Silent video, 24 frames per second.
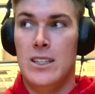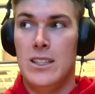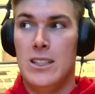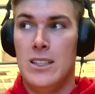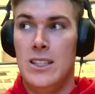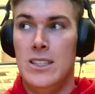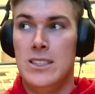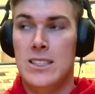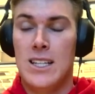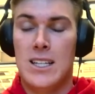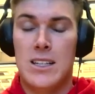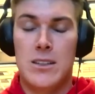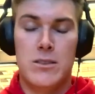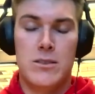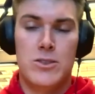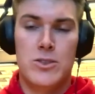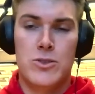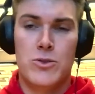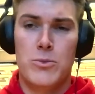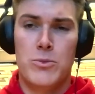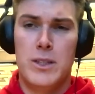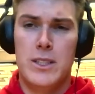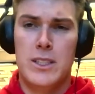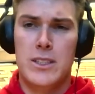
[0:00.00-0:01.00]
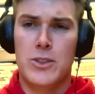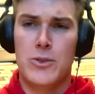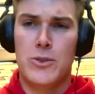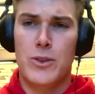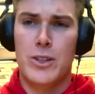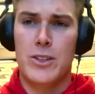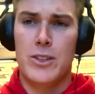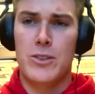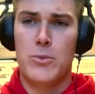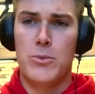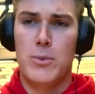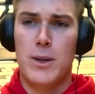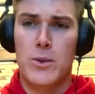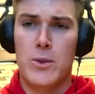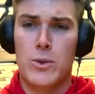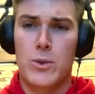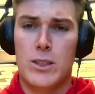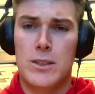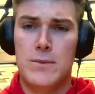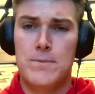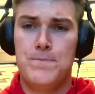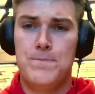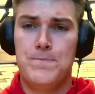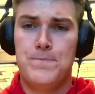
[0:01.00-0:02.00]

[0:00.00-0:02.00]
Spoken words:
he's had a tremendous career no matter what.